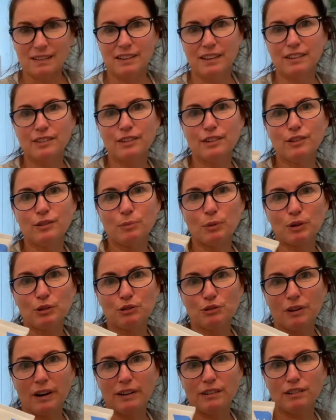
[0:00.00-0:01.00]
This is
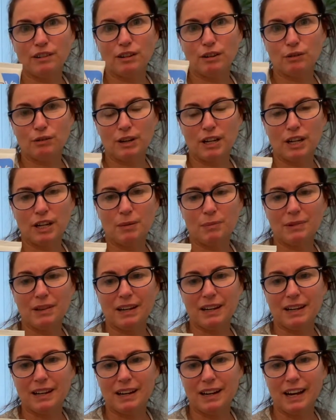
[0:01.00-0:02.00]
moisturizing cream
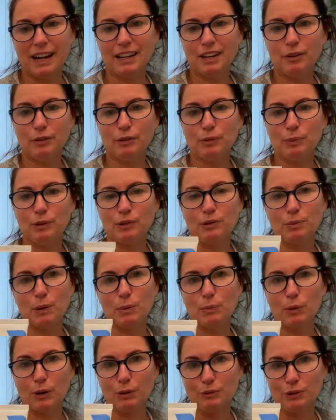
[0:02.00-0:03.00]
that I know is supposed to be
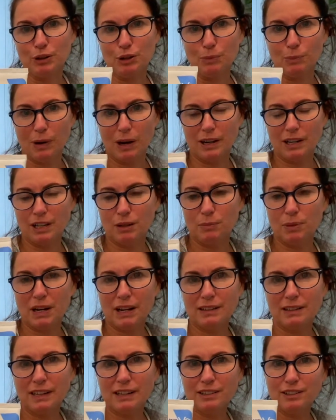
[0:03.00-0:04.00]
more for your body, but I
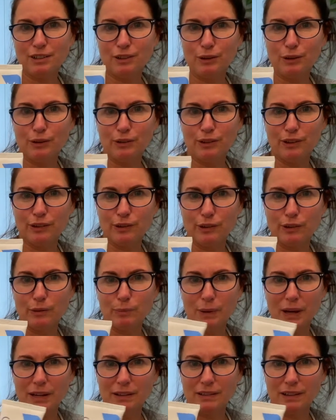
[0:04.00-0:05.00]
like to use this as
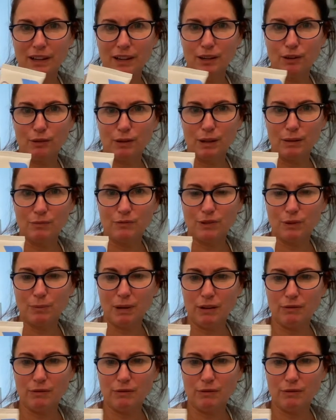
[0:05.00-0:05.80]
my day cream for my